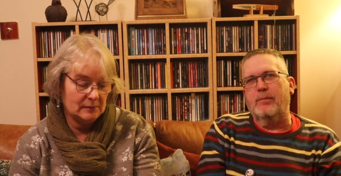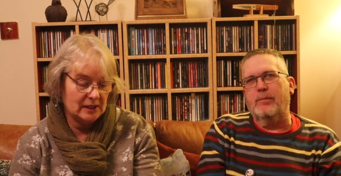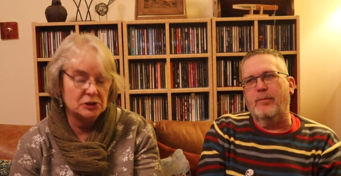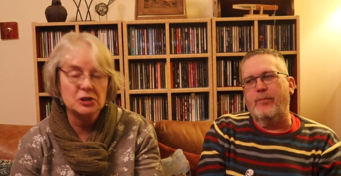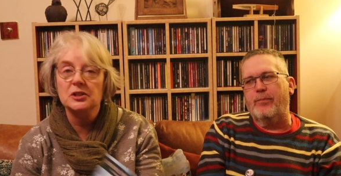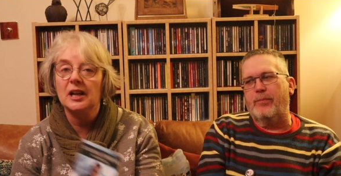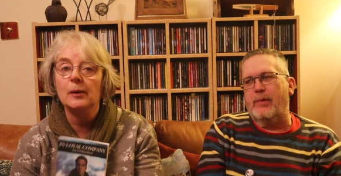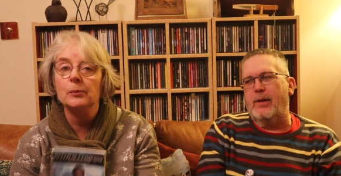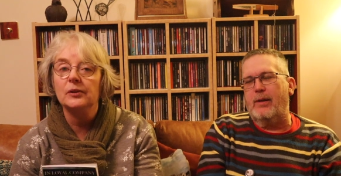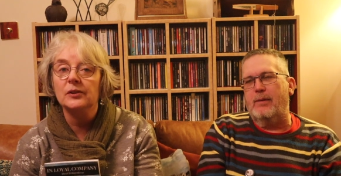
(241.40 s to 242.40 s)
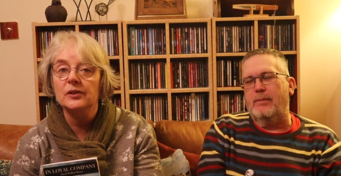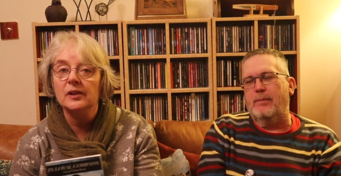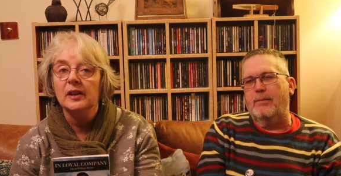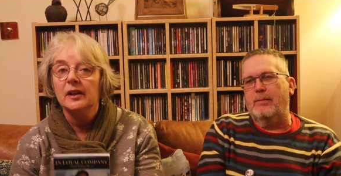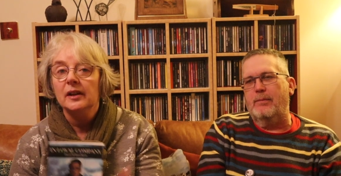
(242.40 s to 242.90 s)
Speaker 1: it just so
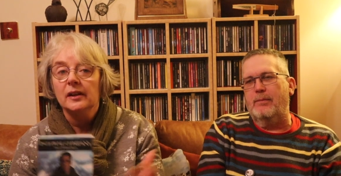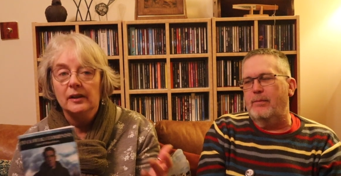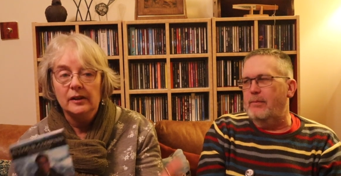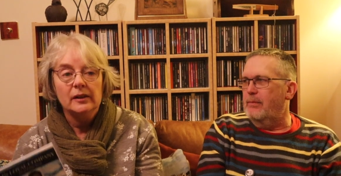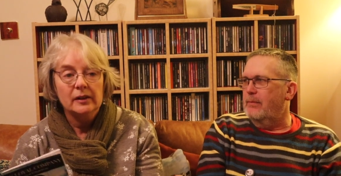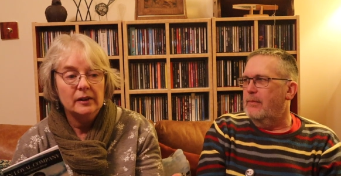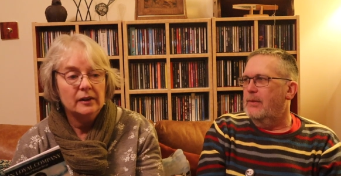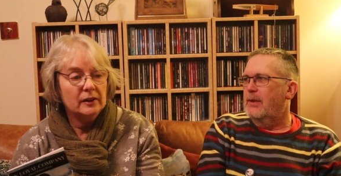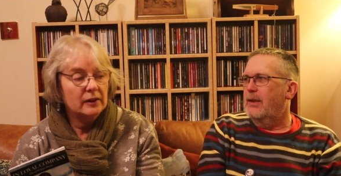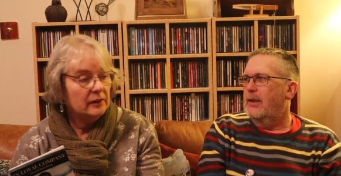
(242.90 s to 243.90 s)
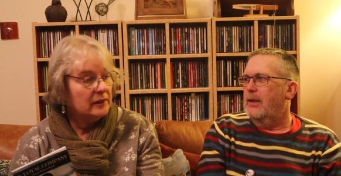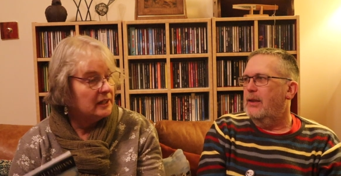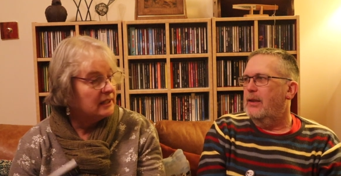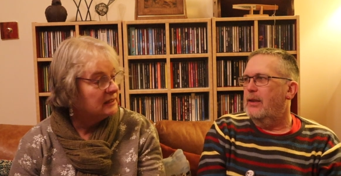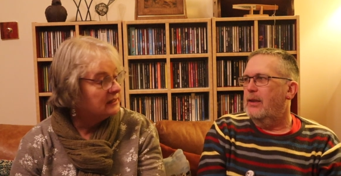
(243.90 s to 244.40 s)
happens
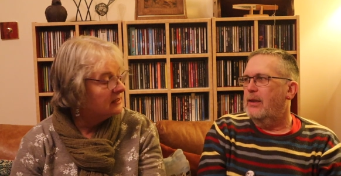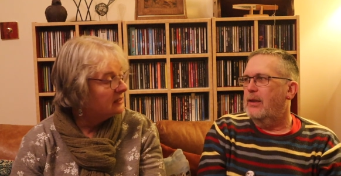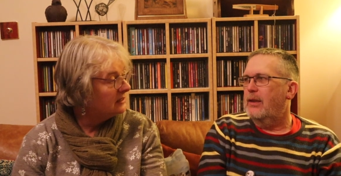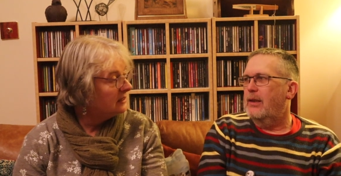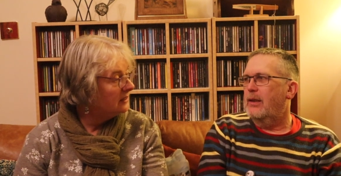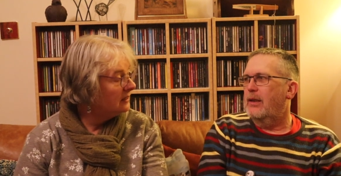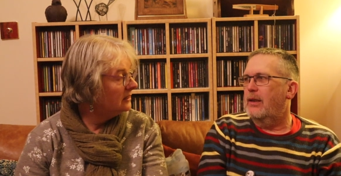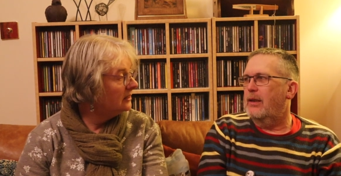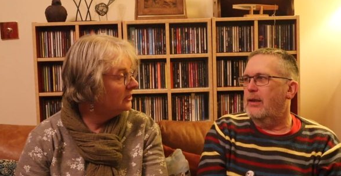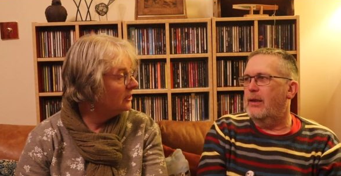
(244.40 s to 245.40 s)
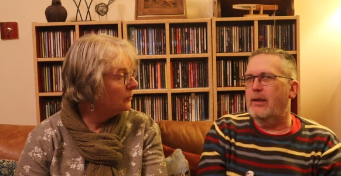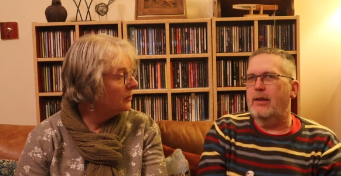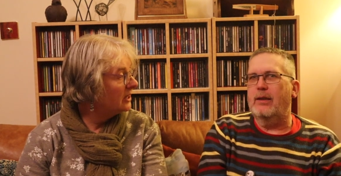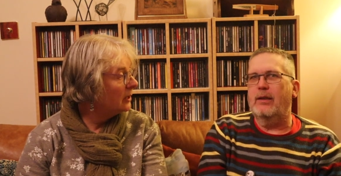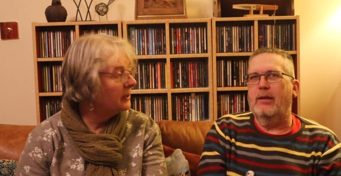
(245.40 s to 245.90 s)
that it's you know
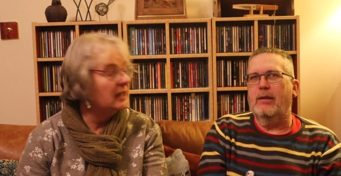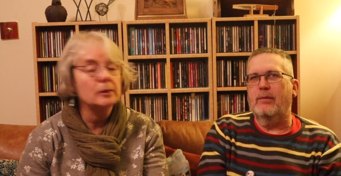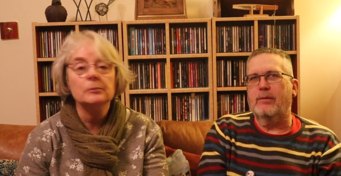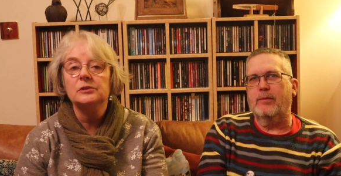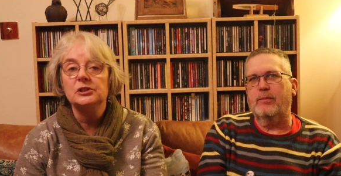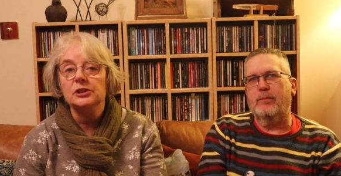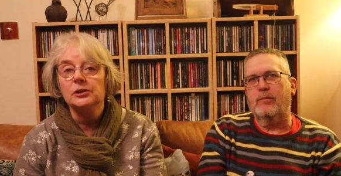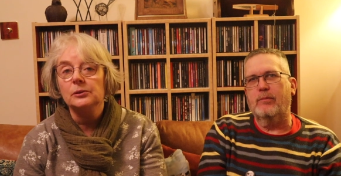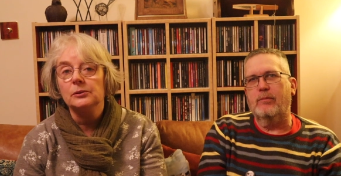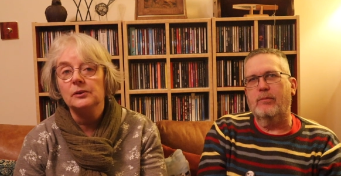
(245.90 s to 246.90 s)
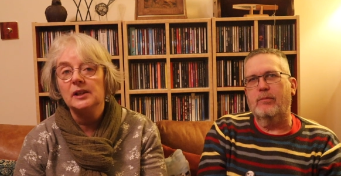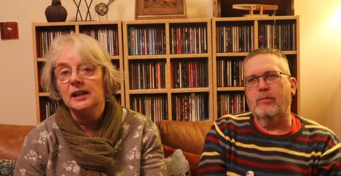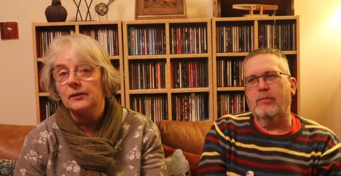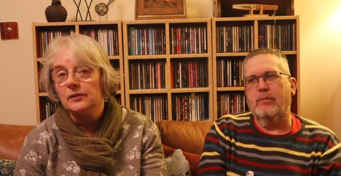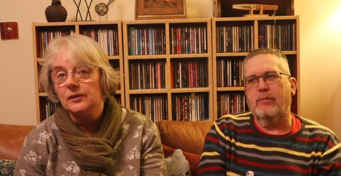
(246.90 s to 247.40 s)
we're coming up to the
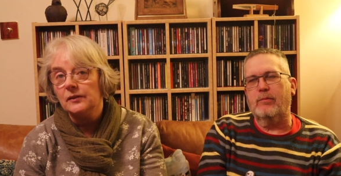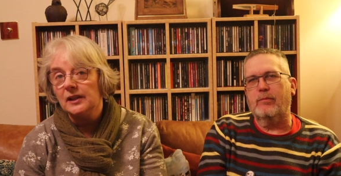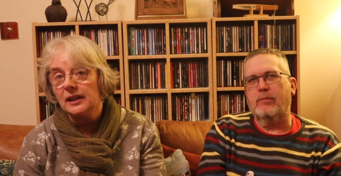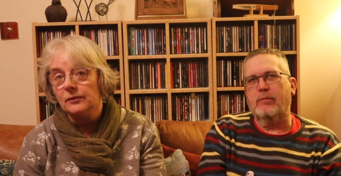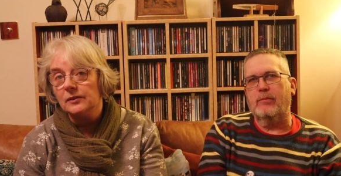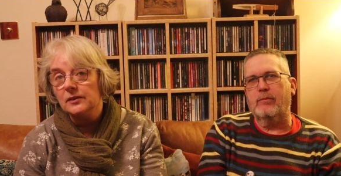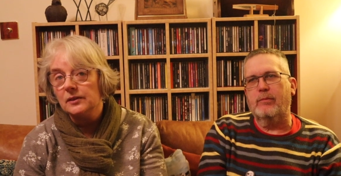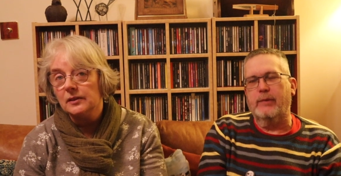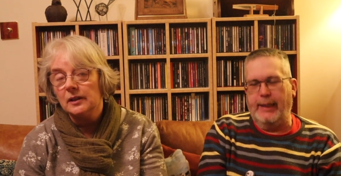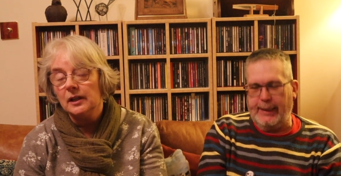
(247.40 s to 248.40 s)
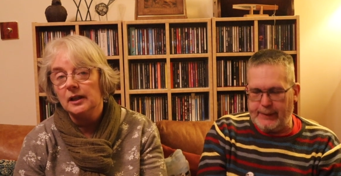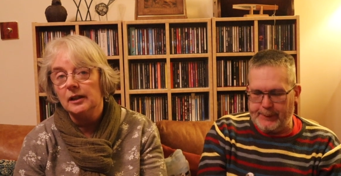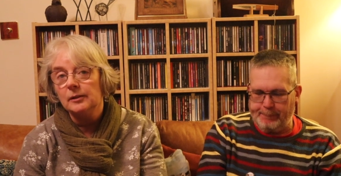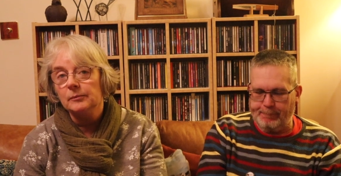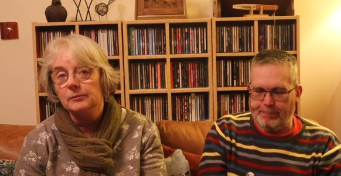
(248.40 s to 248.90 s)
11th of the 11th yes
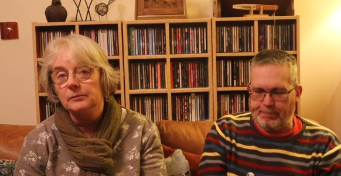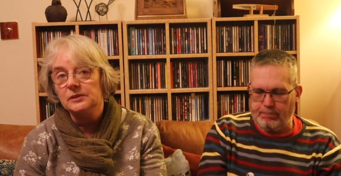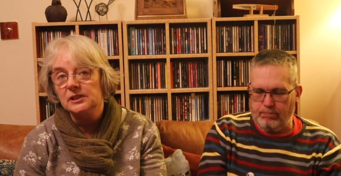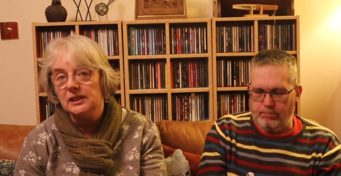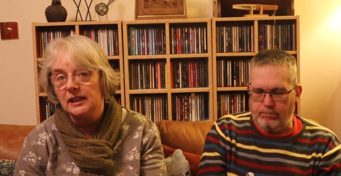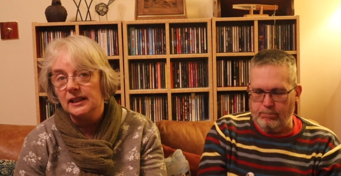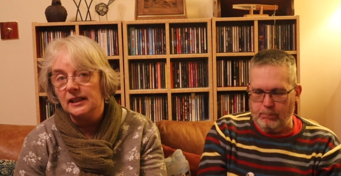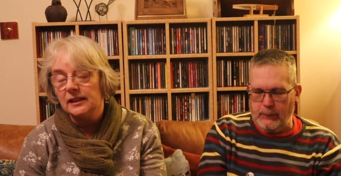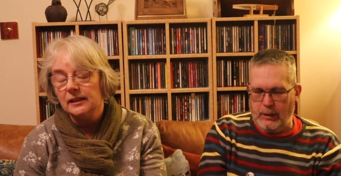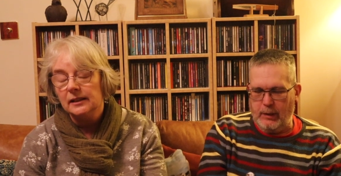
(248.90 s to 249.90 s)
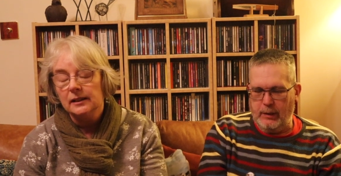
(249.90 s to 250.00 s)
um, today